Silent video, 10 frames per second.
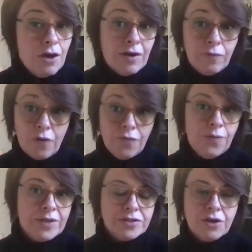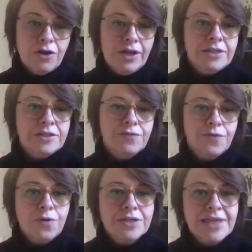of which Scotland, of
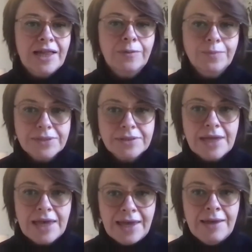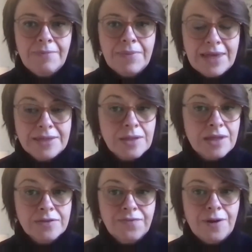course, helps,
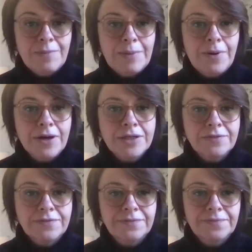is firmly part of.